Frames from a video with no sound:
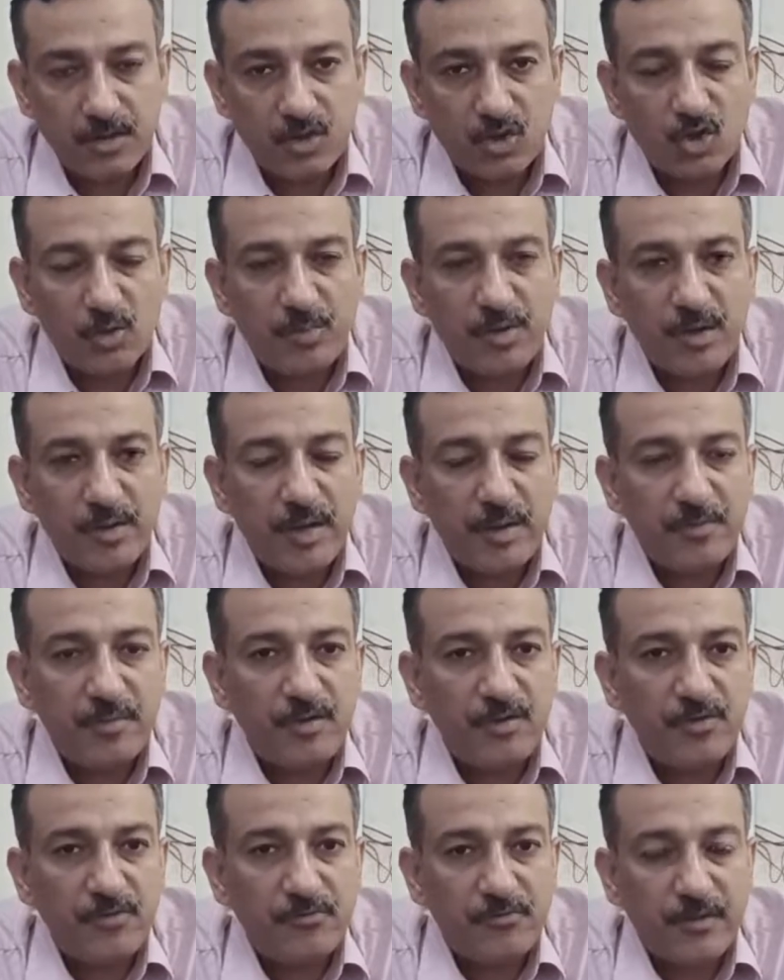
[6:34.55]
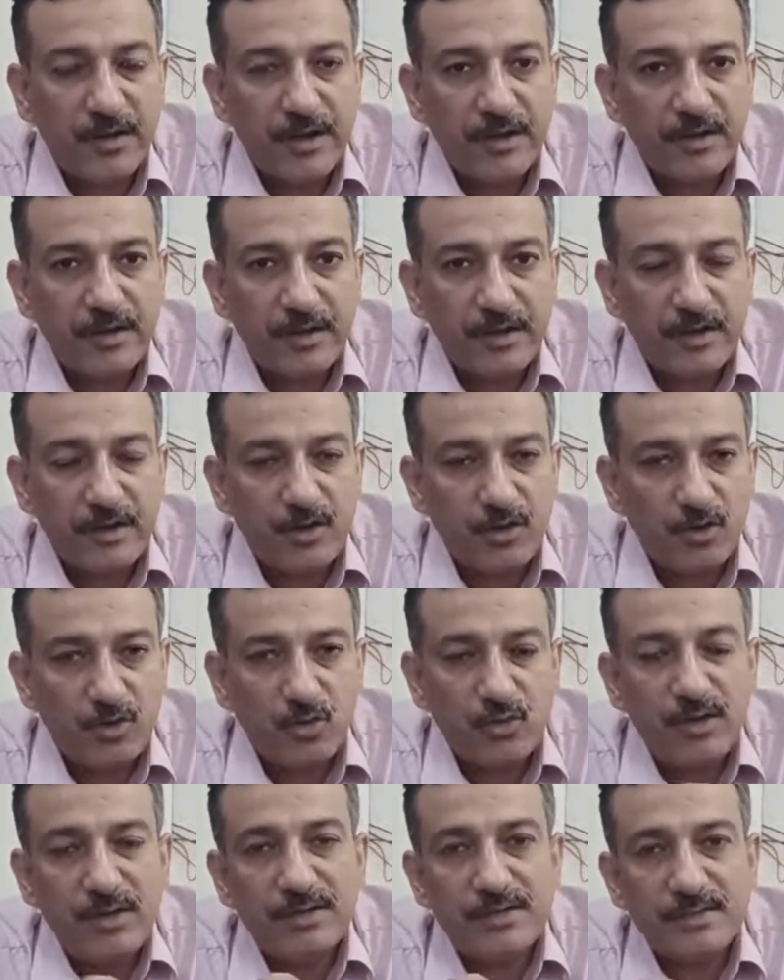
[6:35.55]
You will be able to find a new
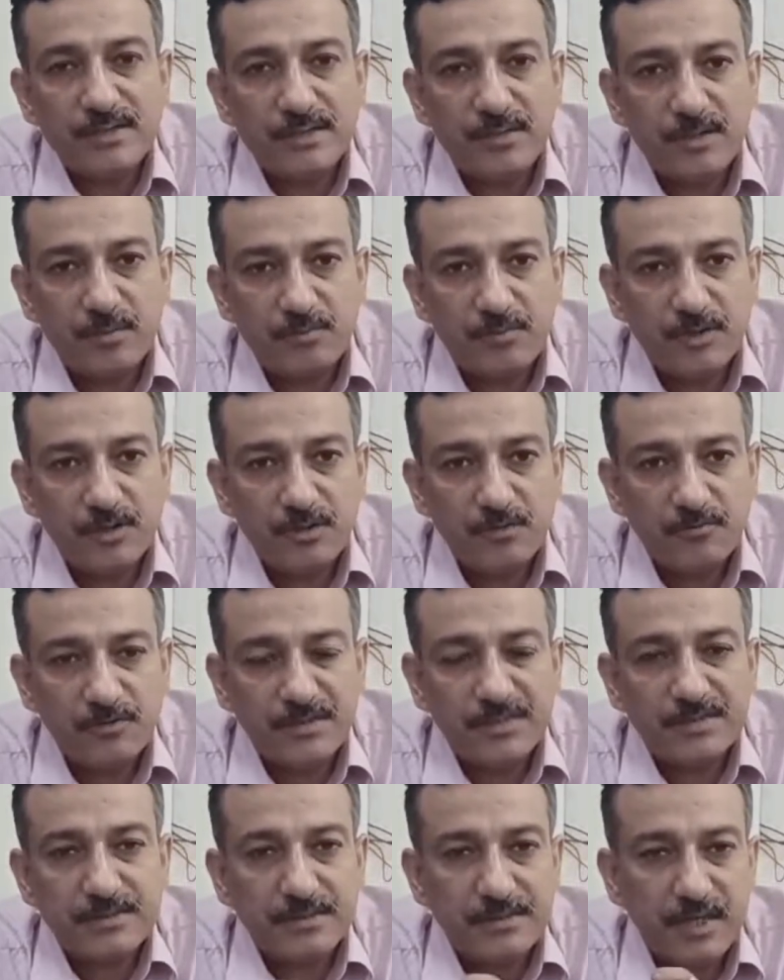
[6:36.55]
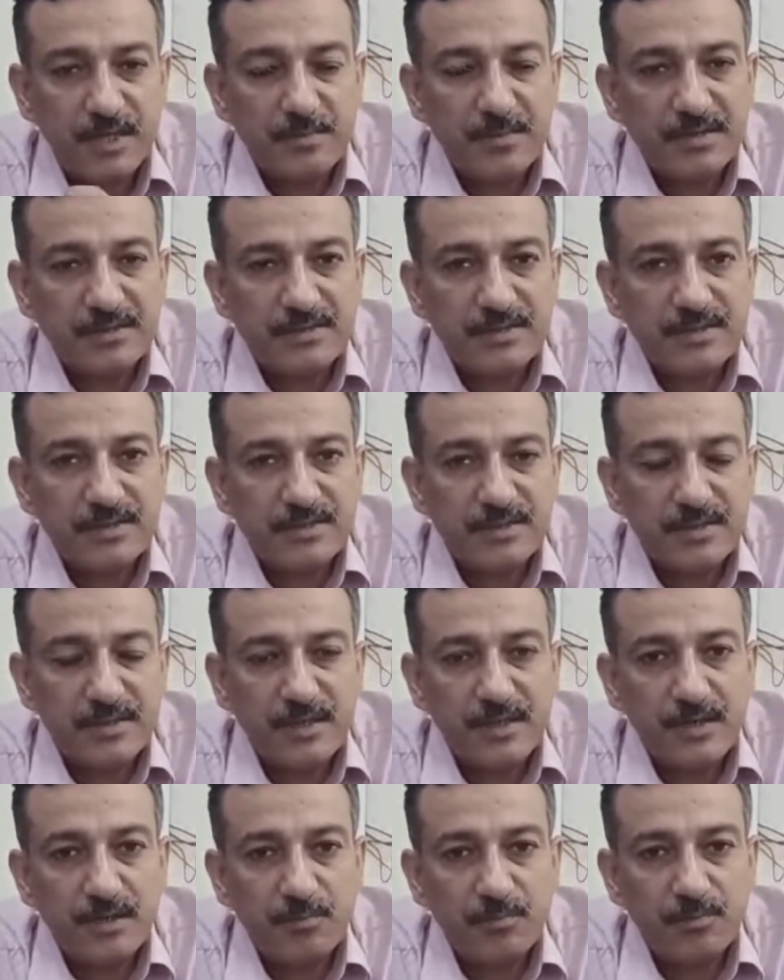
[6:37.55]
12 digit number which is same as the
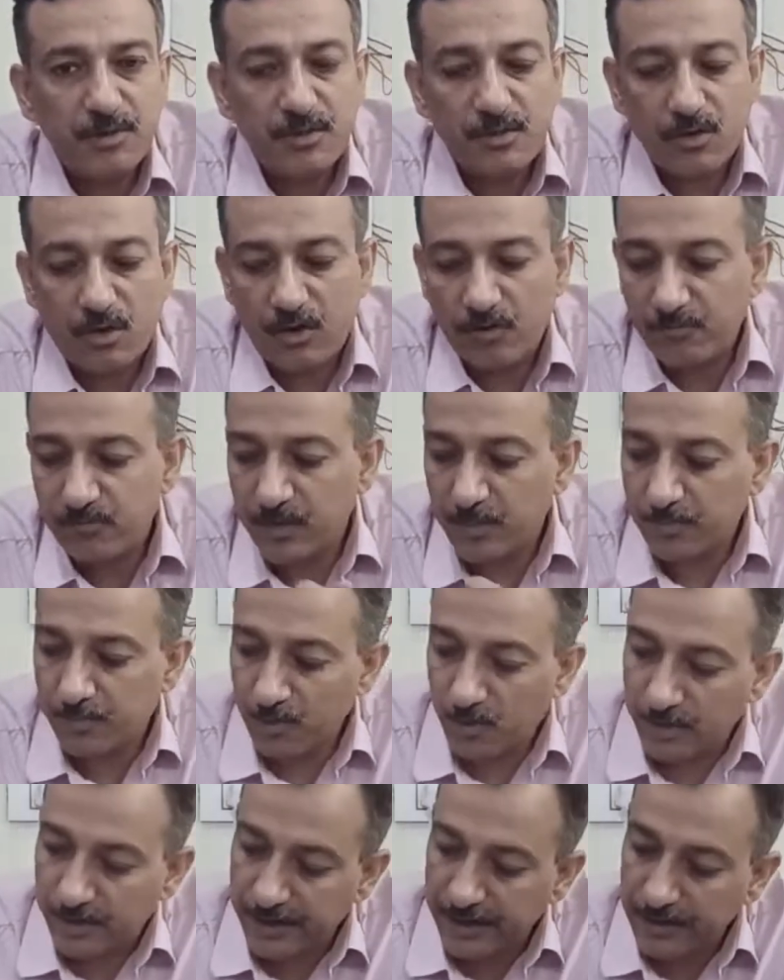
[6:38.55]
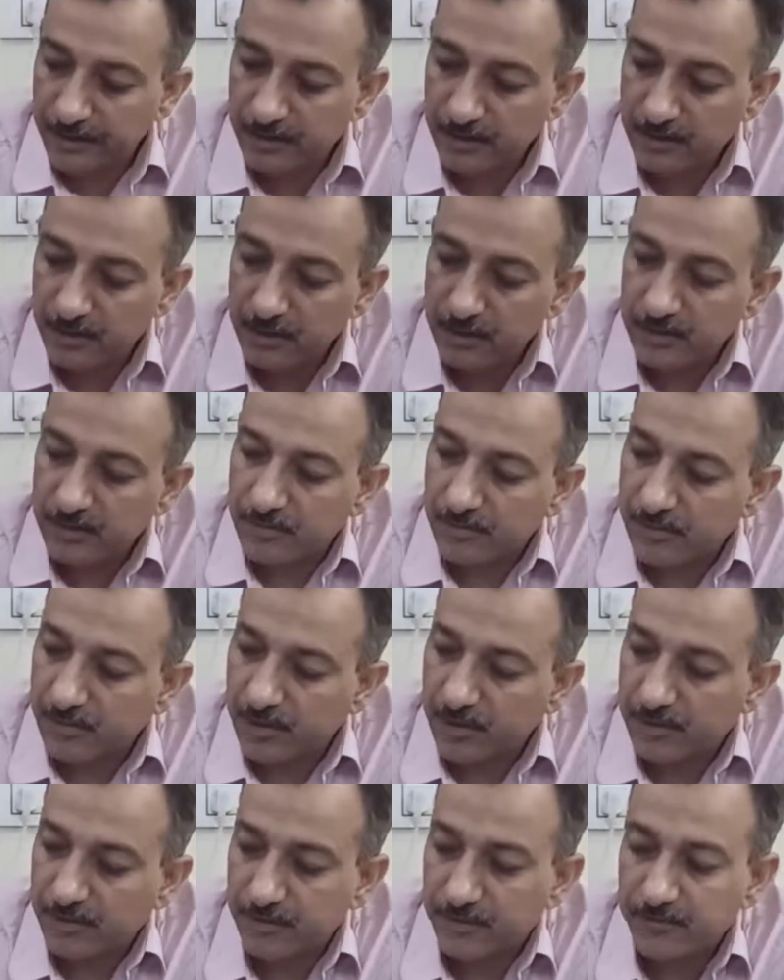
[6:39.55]
serial number of the product
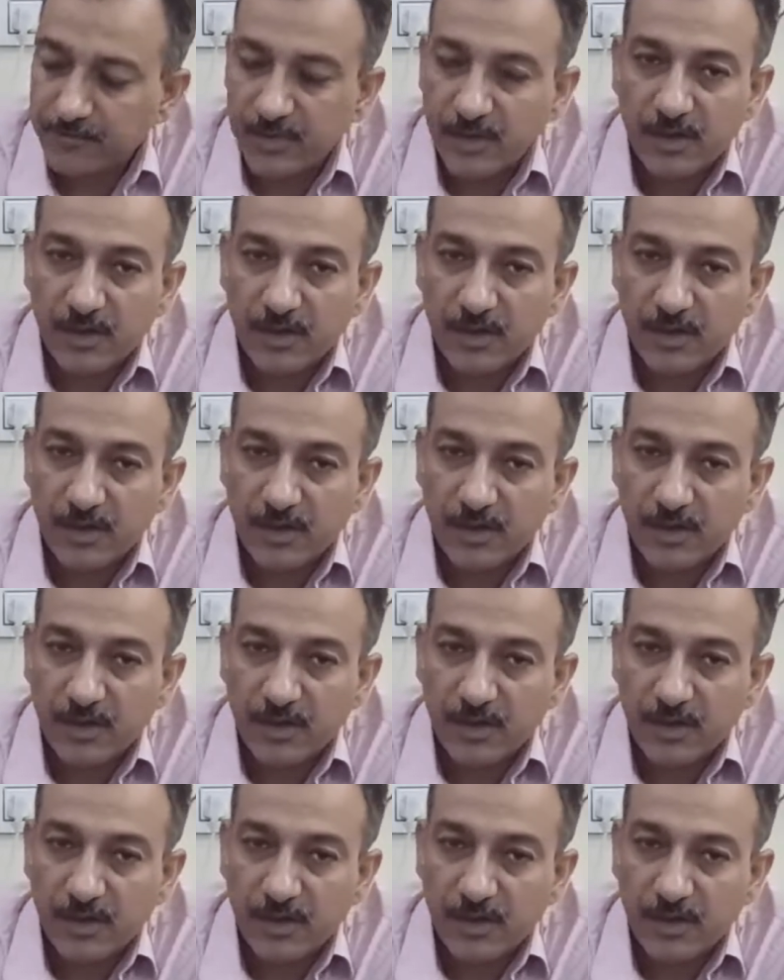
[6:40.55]
there.